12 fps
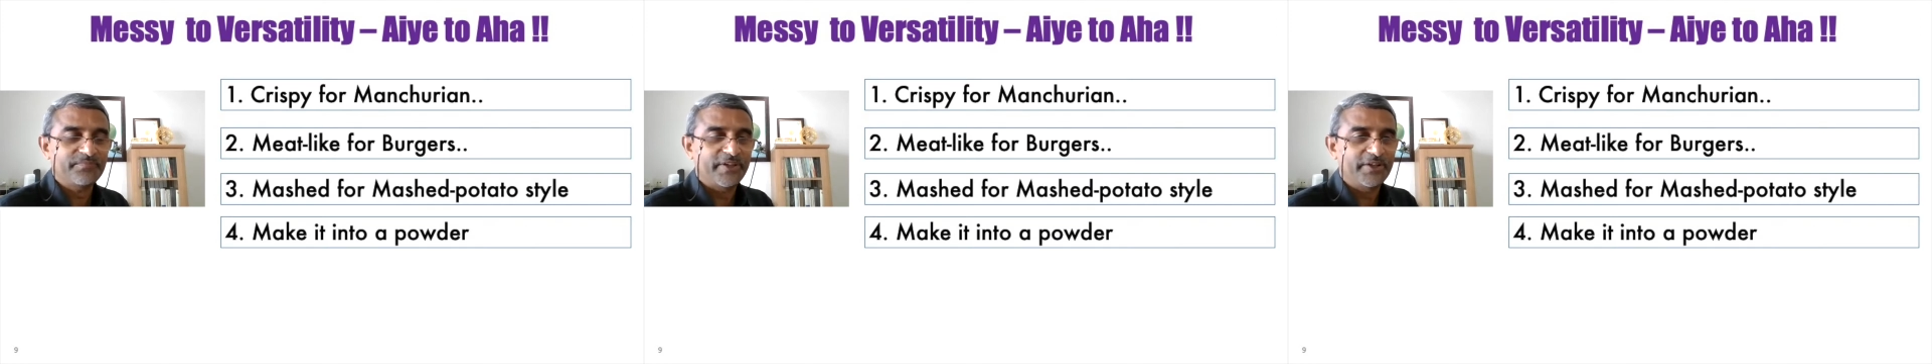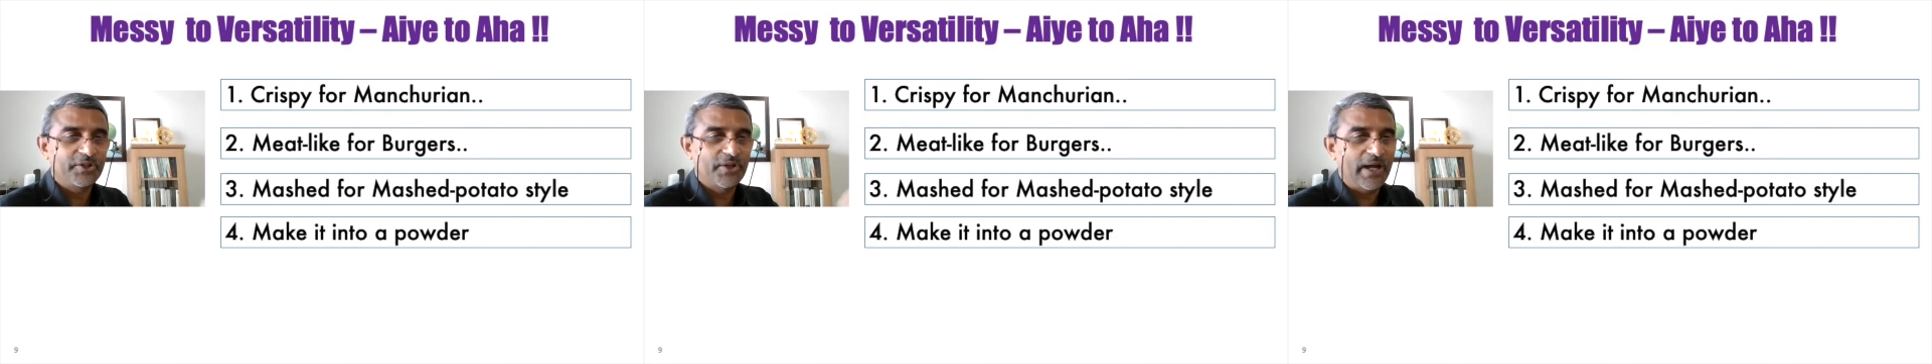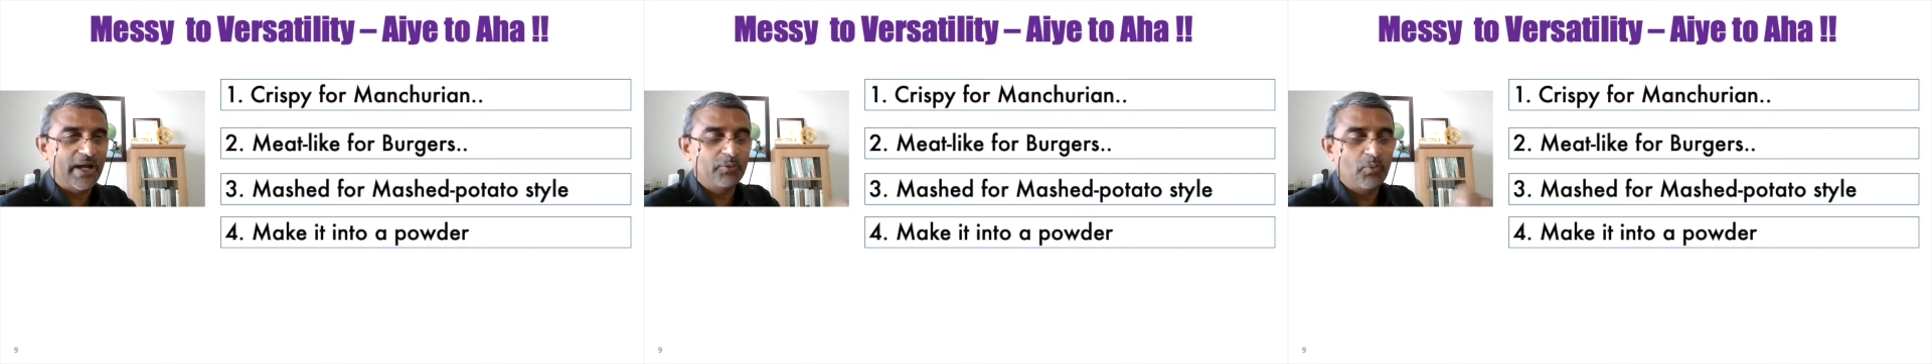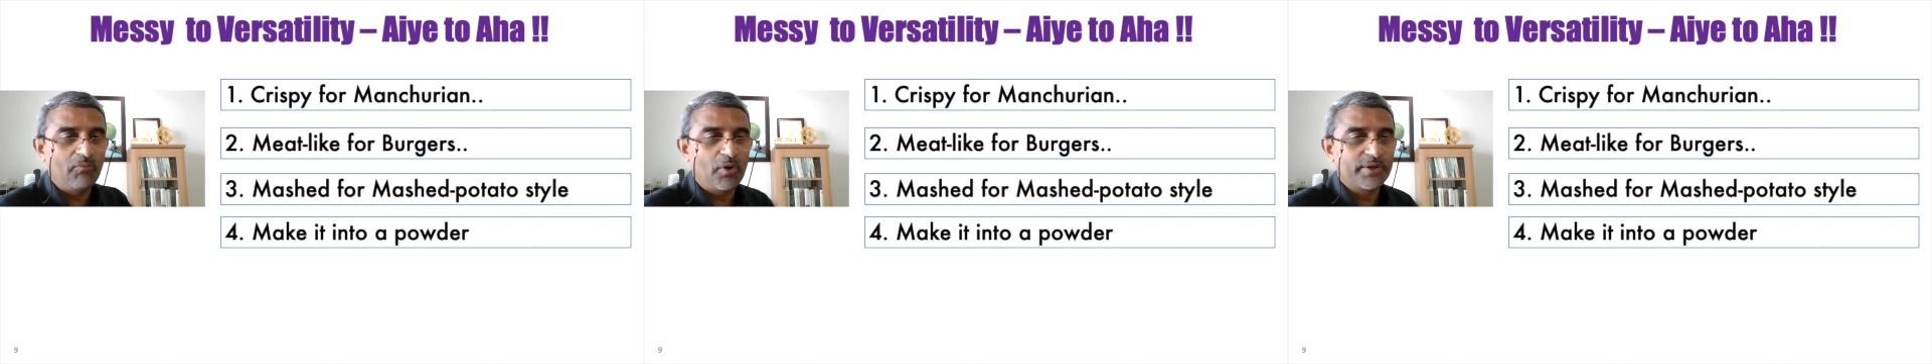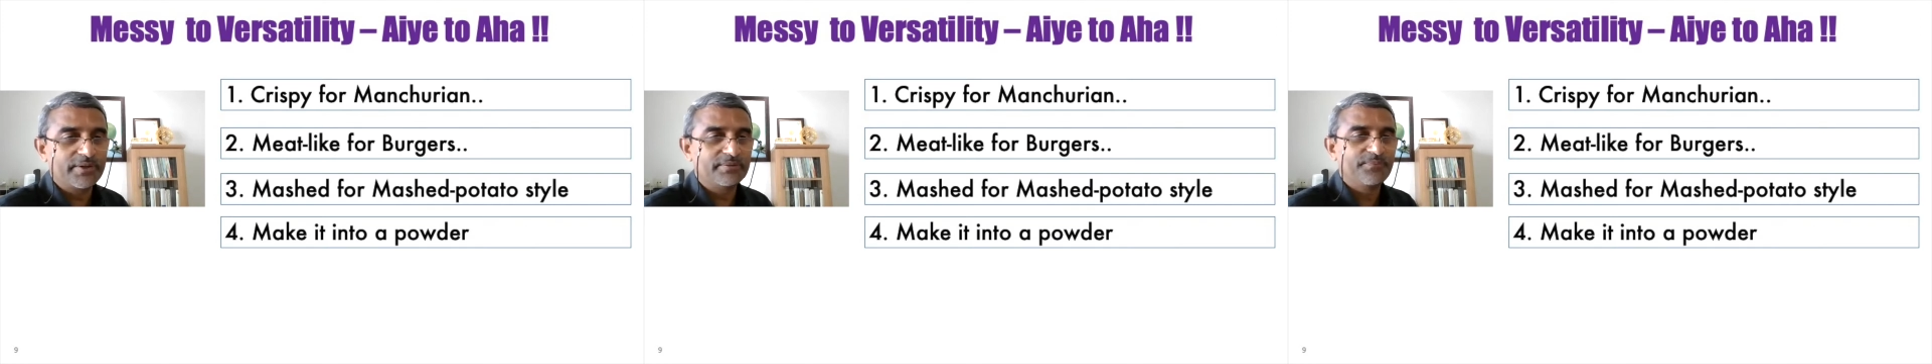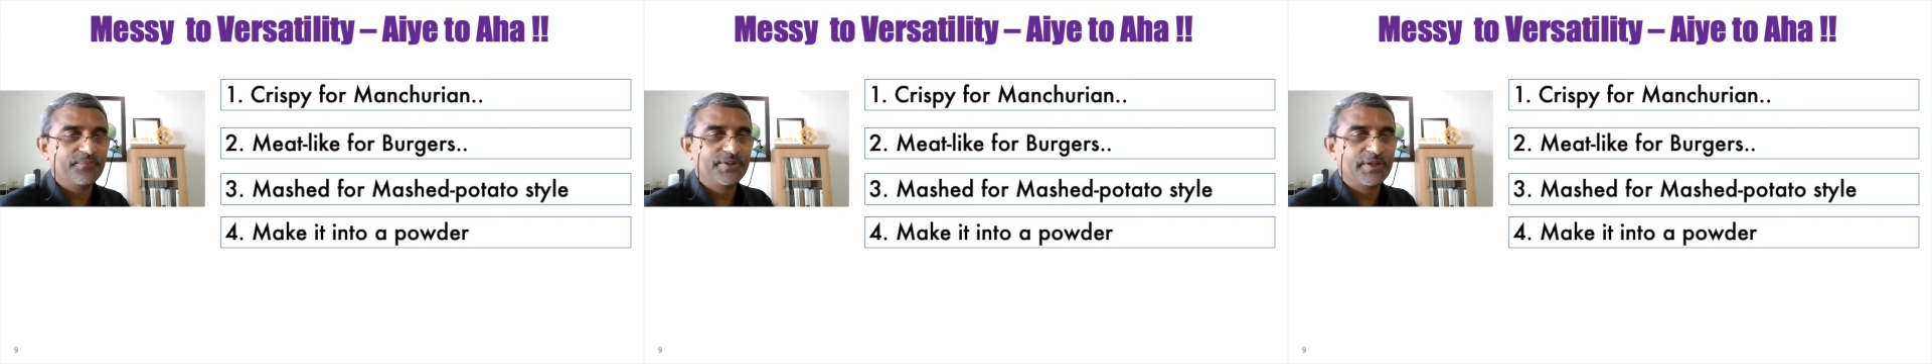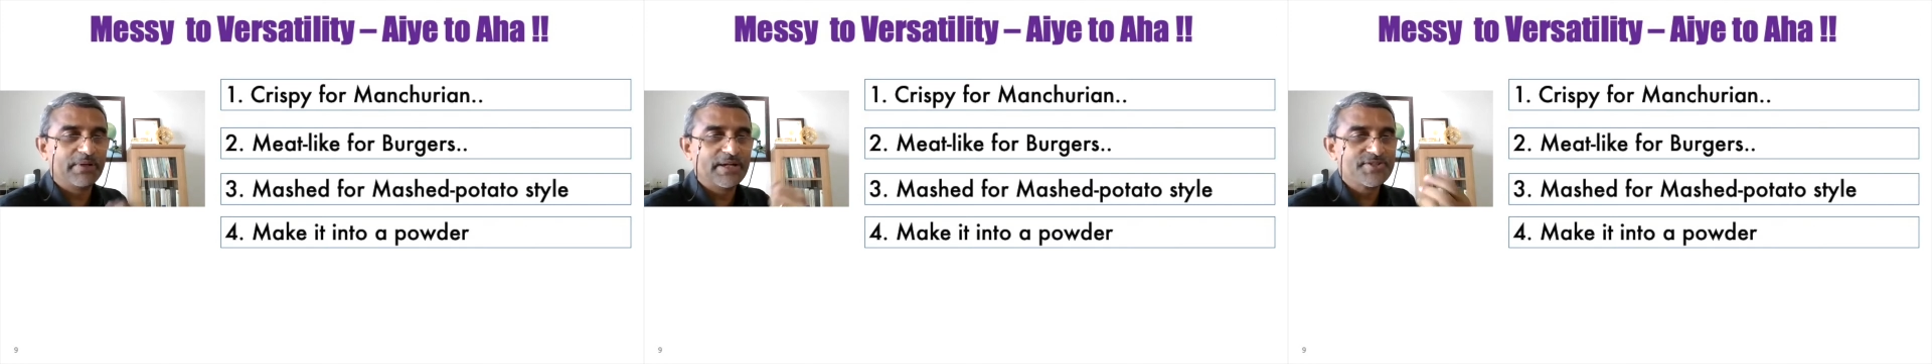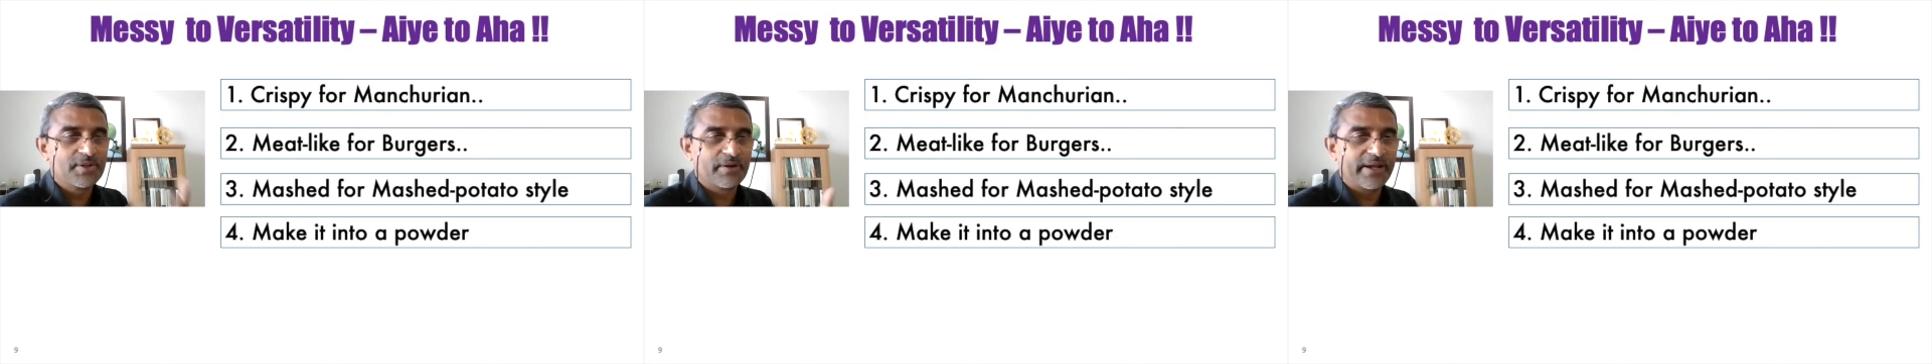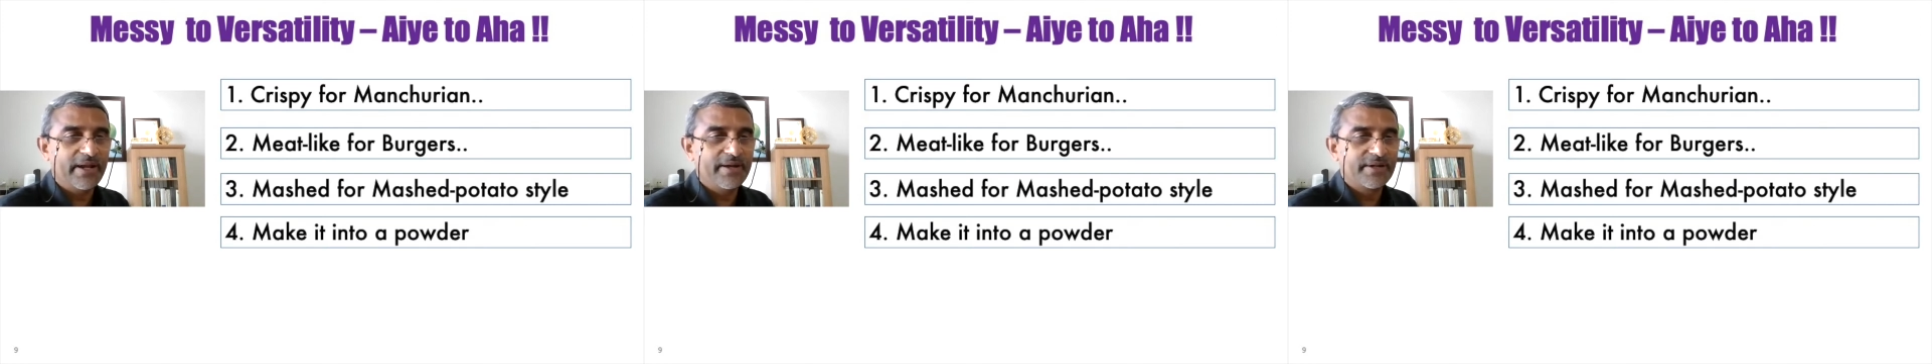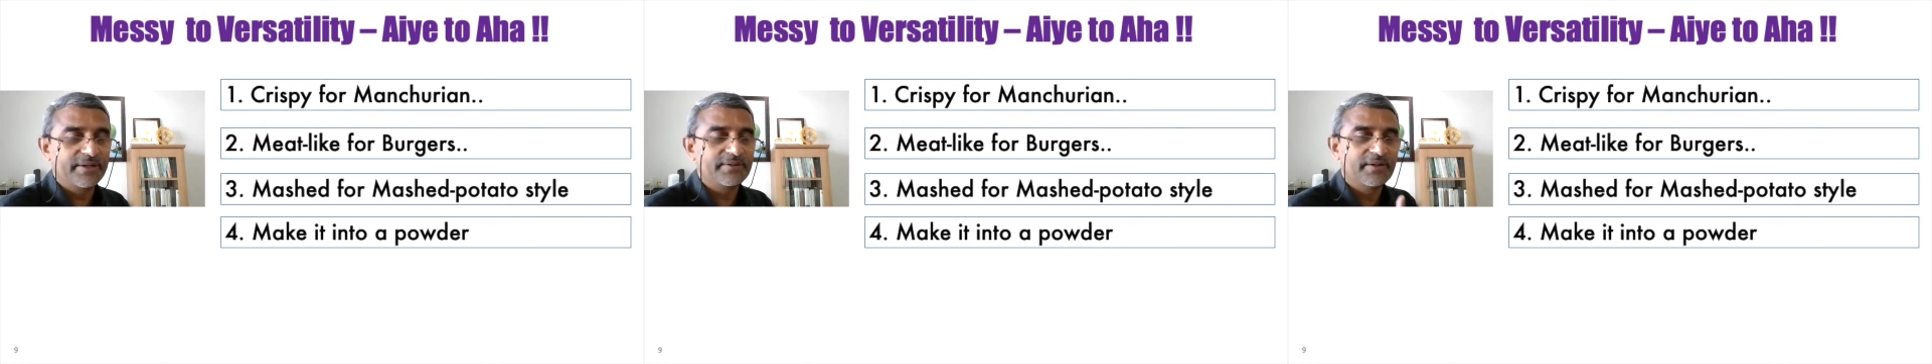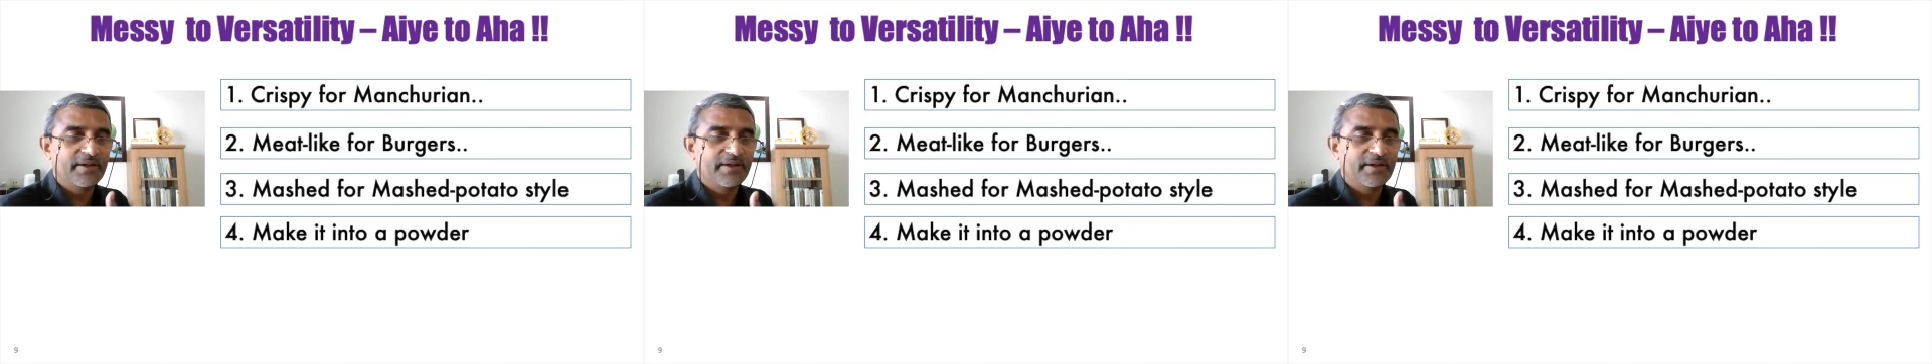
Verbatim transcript: You add warm water, within minutes it'll rehydrate,